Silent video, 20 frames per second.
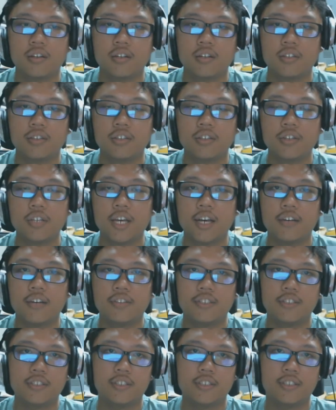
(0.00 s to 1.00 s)
So yeah,
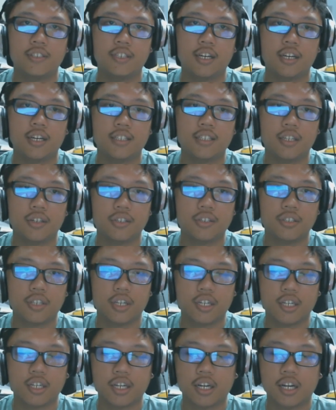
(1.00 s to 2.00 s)
as I was
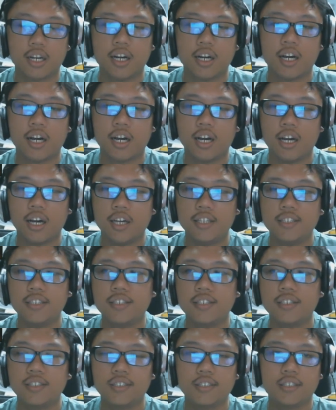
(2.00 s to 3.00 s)
saying, I
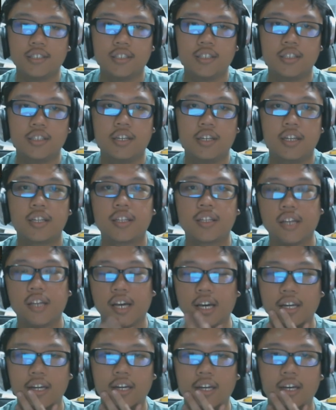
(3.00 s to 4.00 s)
just think
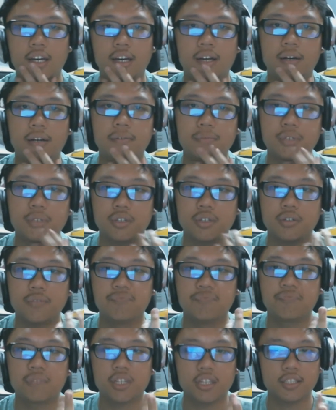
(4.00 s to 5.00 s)
that, you know,
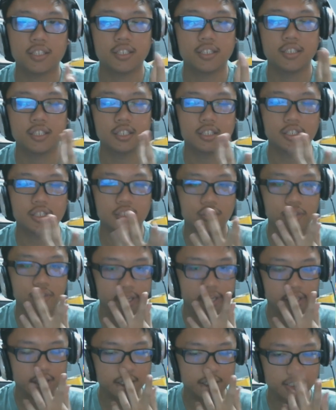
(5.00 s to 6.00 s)
it's just
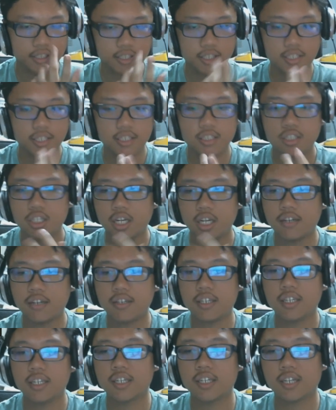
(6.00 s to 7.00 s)
great to see
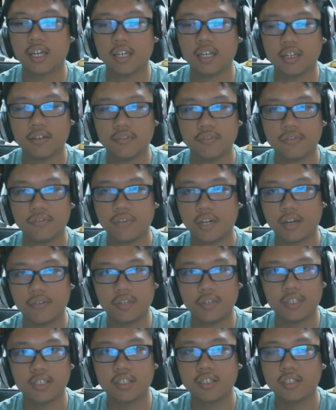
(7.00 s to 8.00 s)
Jerry kind of
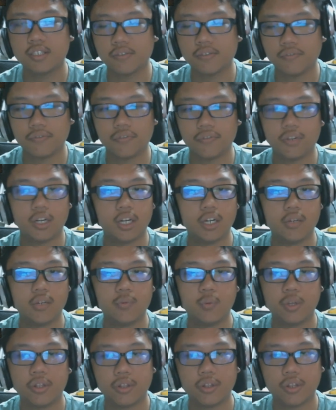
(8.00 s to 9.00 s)
having some fun
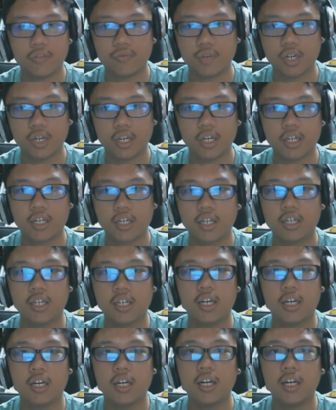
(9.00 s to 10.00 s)
with Rick. And
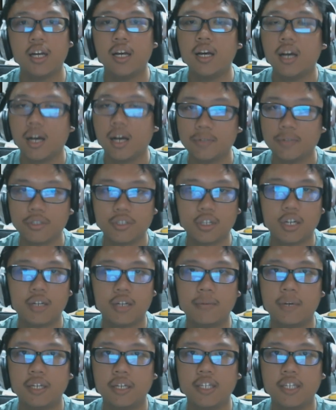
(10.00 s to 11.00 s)
I'm sorry
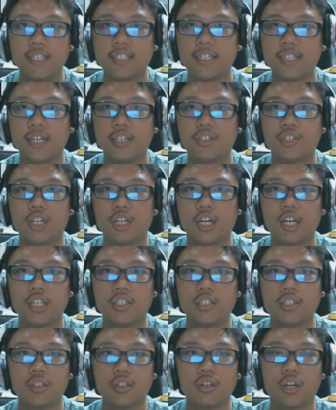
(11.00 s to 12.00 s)
about this, I
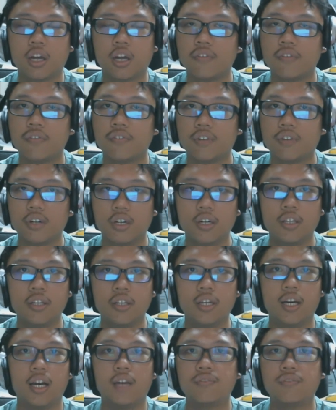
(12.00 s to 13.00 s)
tried looking for
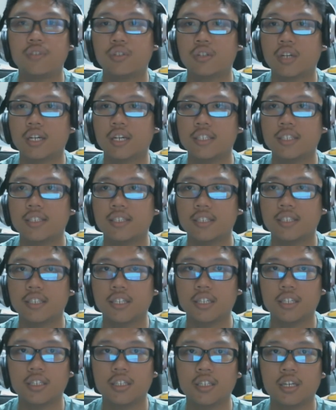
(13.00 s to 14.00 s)
the after credit
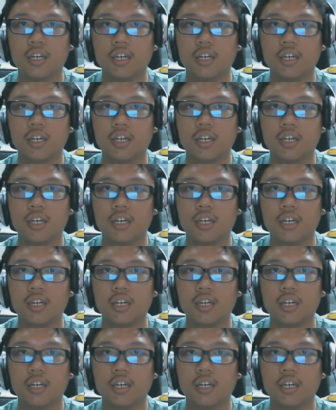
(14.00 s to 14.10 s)
scene